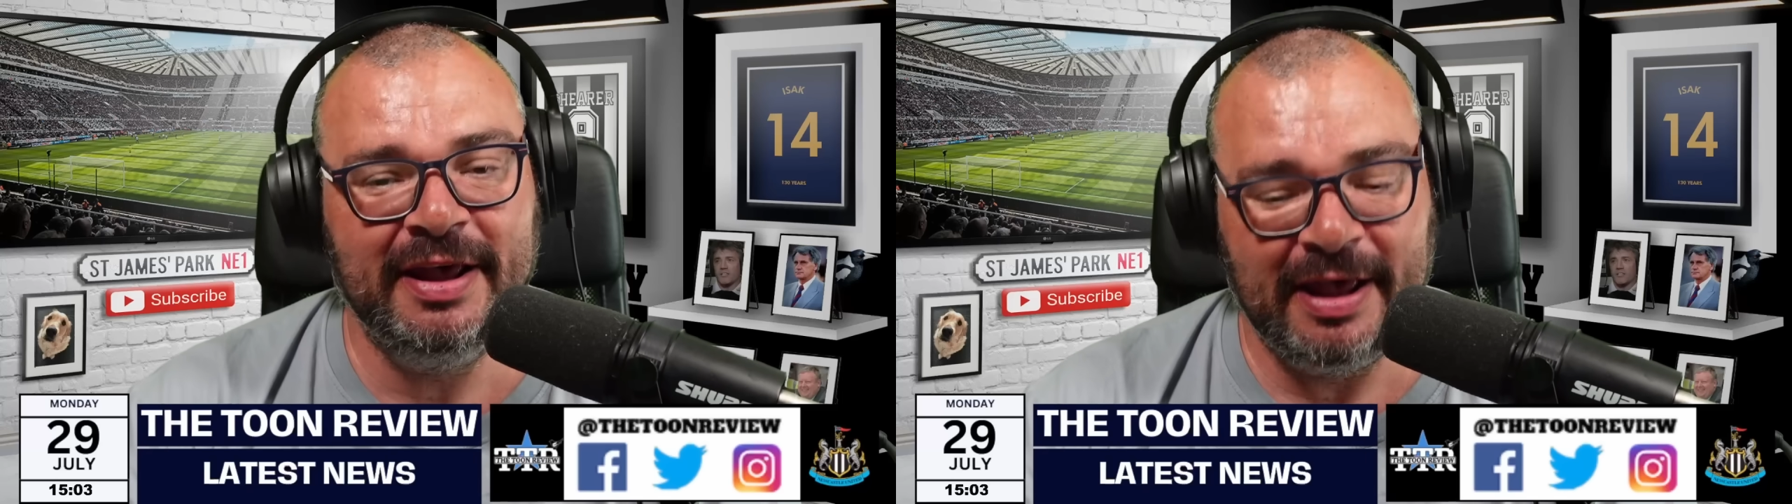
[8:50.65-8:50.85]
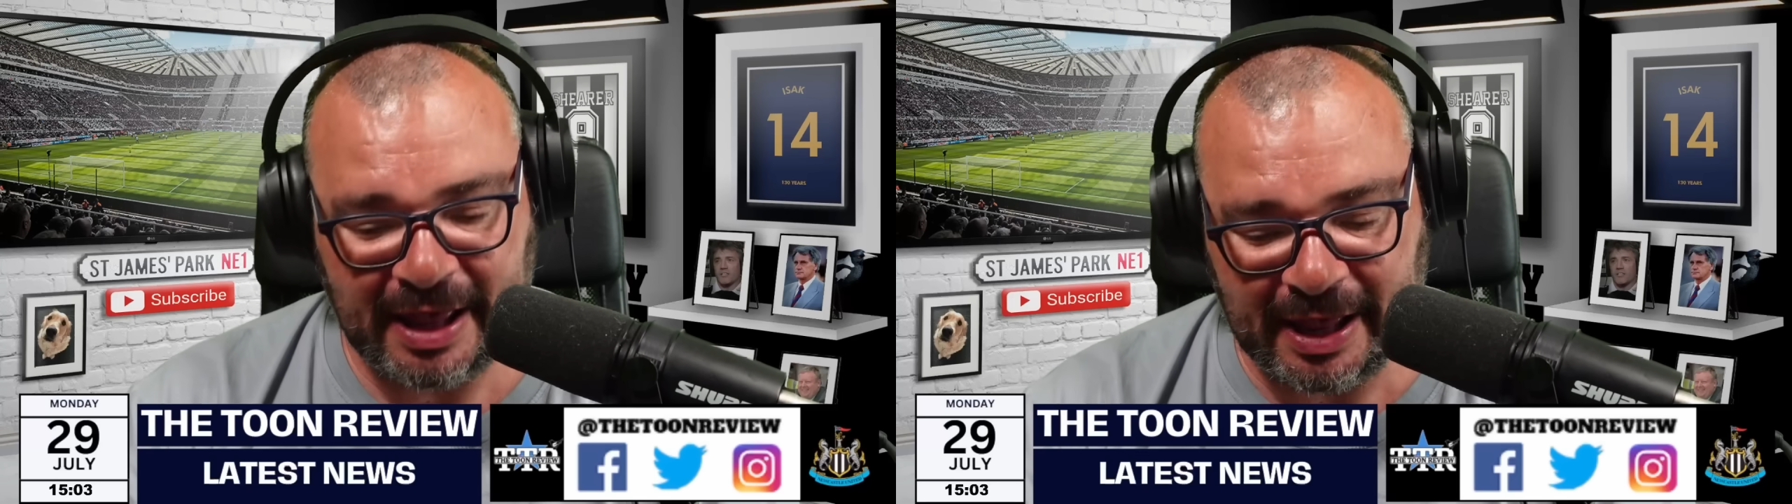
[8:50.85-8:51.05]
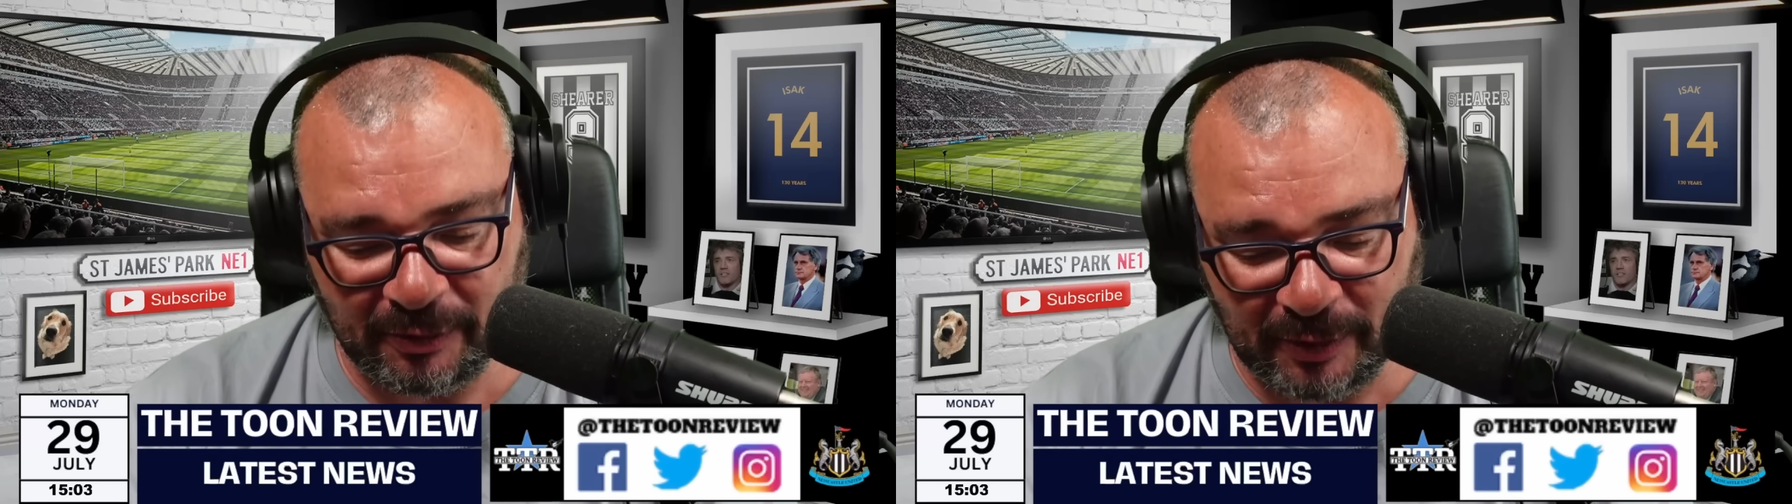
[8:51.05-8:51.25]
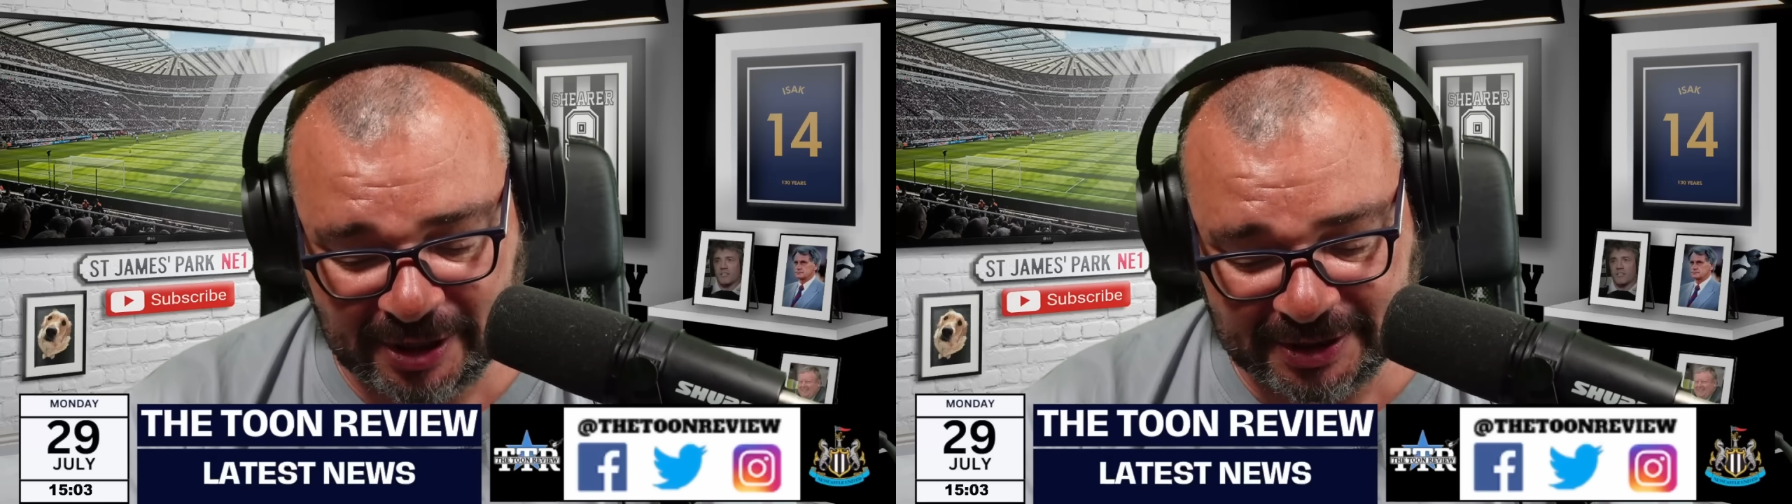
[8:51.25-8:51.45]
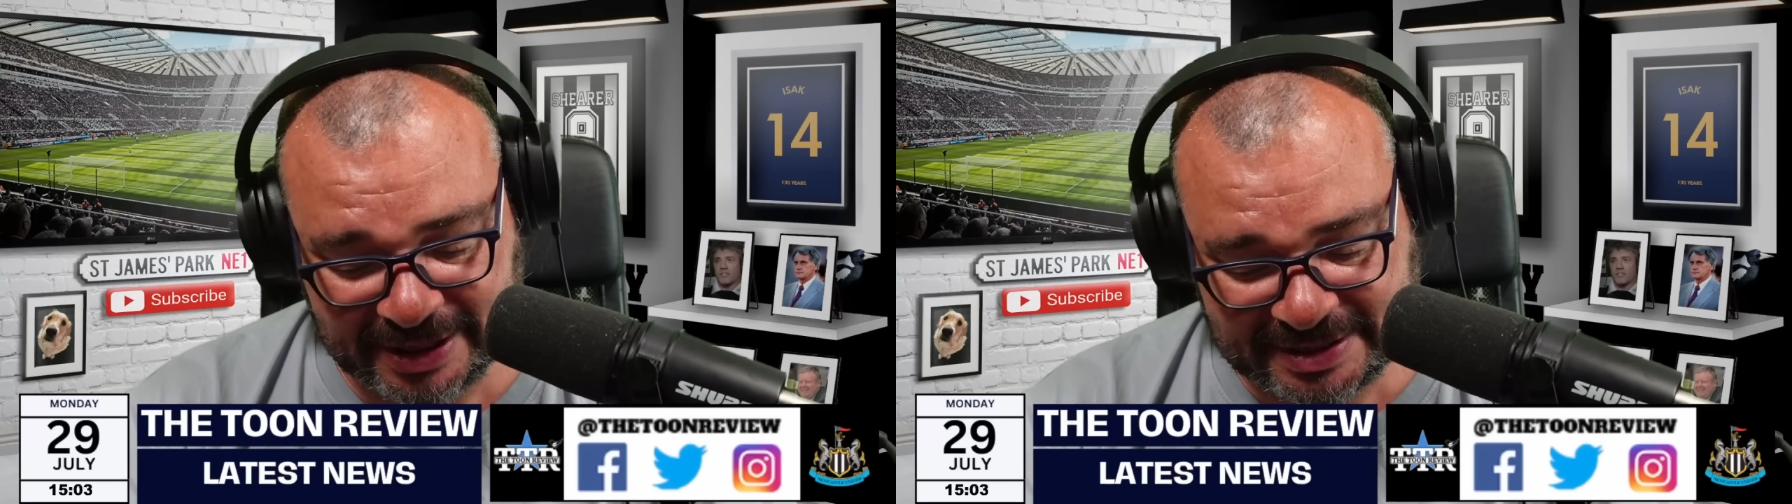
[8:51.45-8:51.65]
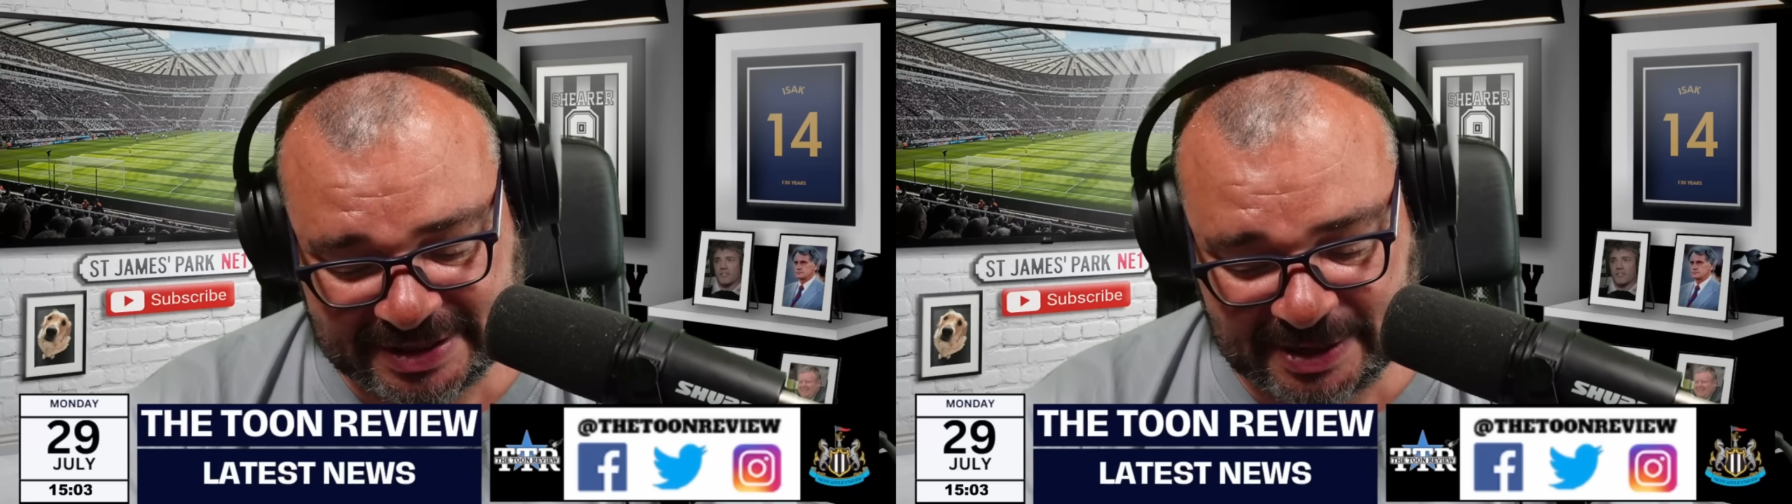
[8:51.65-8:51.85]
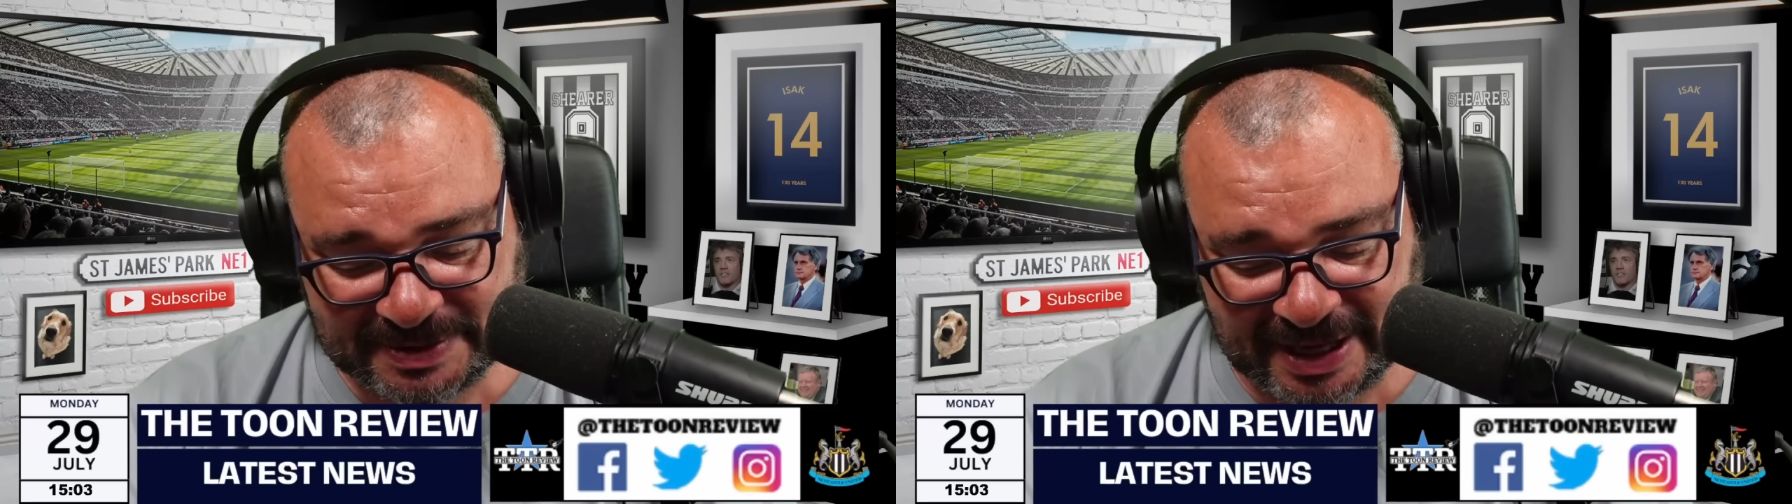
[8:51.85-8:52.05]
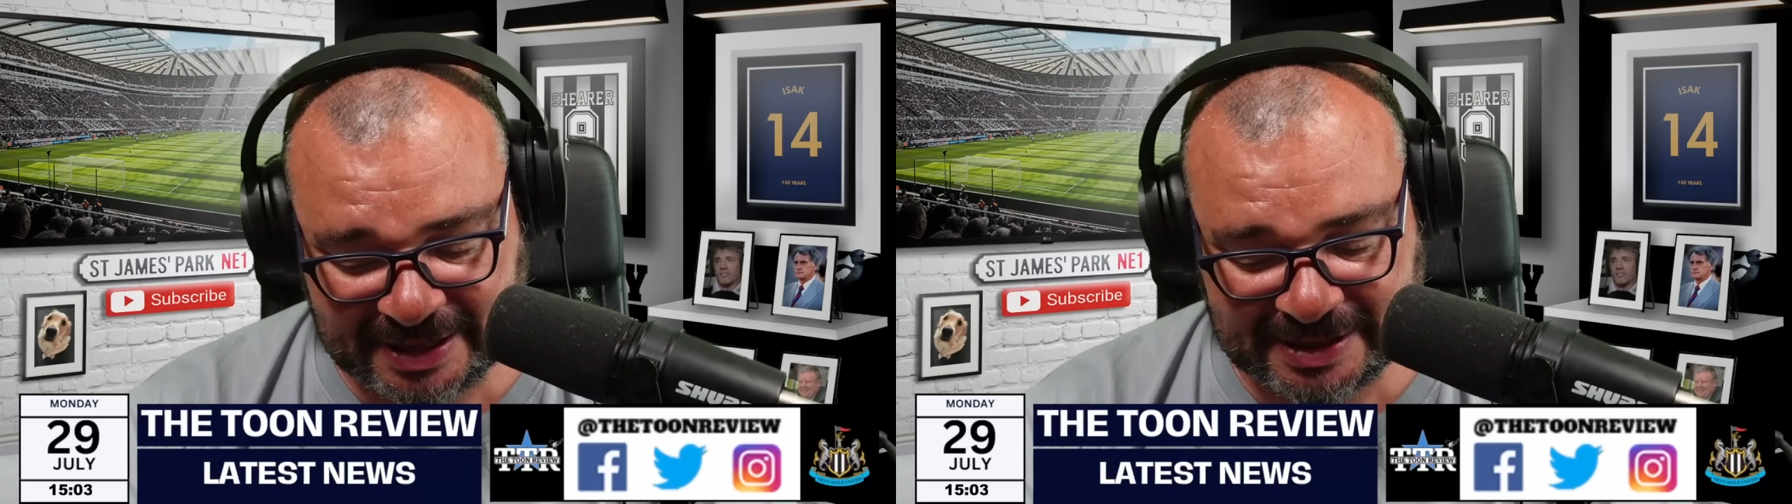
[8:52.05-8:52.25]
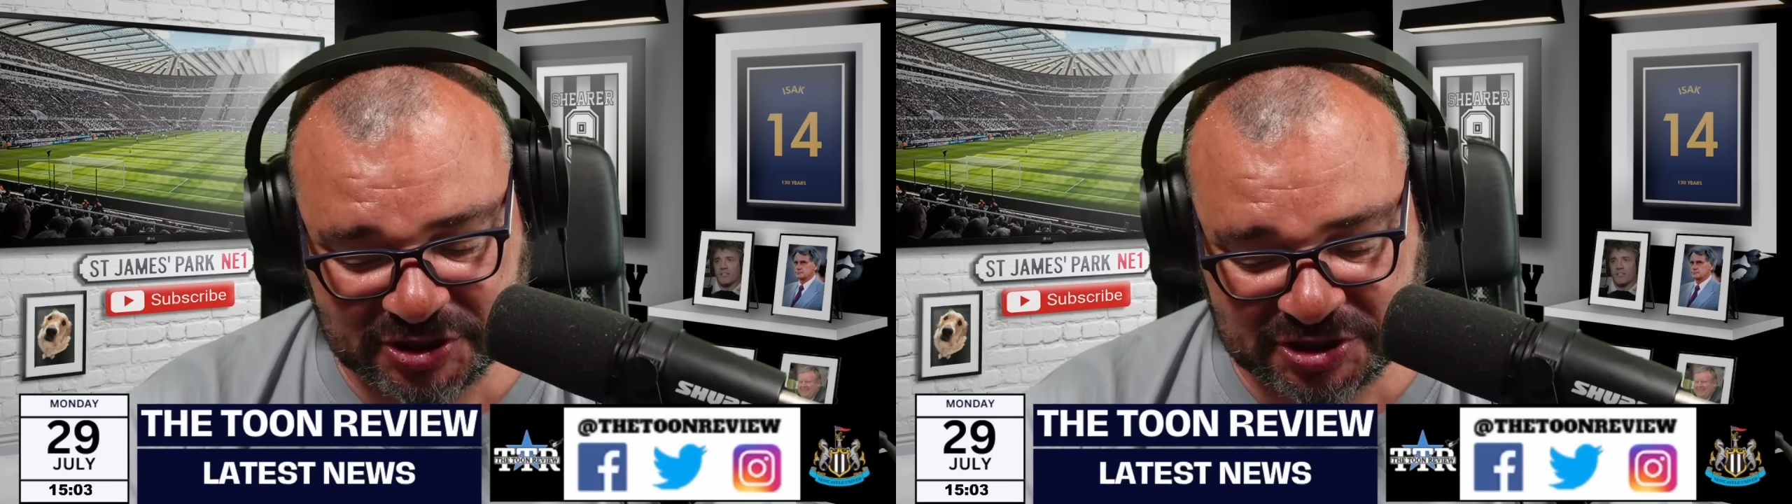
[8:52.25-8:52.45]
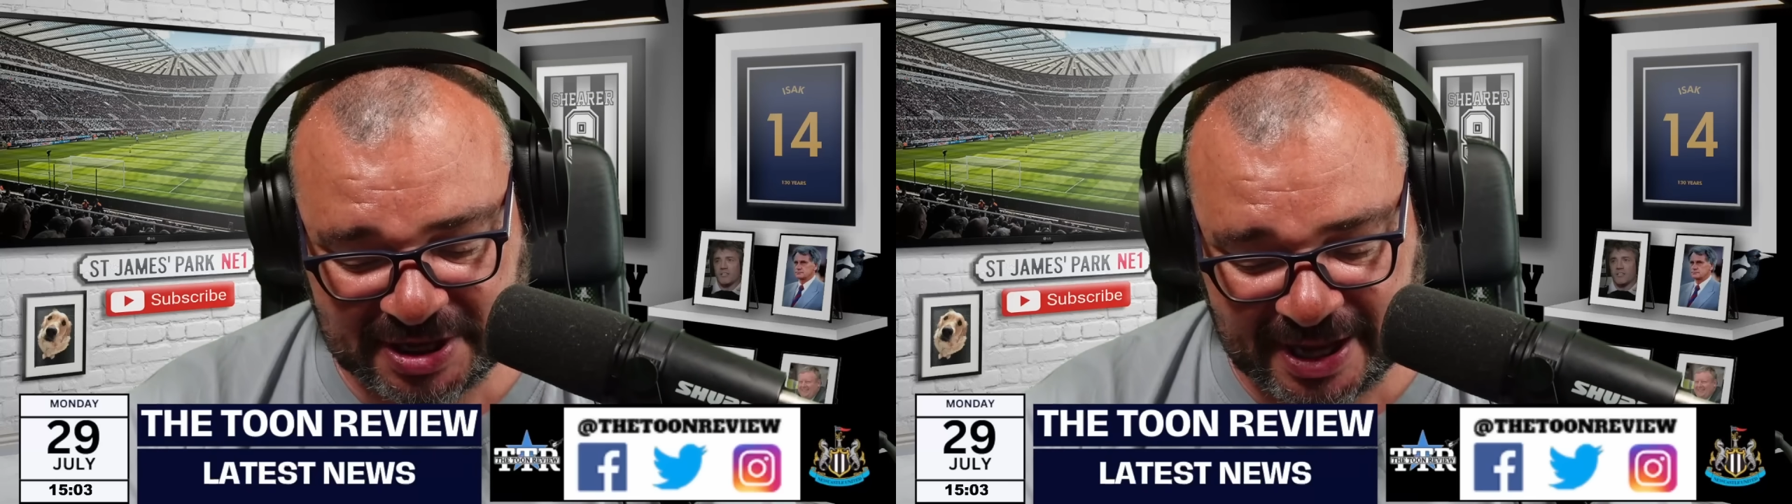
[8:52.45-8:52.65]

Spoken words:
Well, it seems like this